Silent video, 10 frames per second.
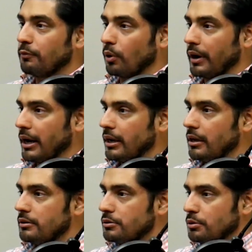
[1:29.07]
foray
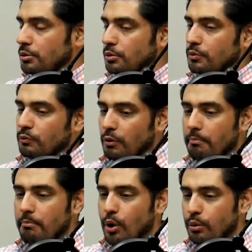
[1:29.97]
into
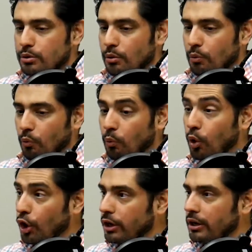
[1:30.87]
remote
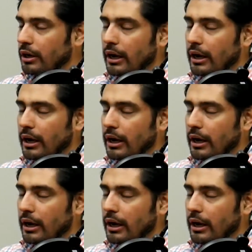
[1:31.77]
work,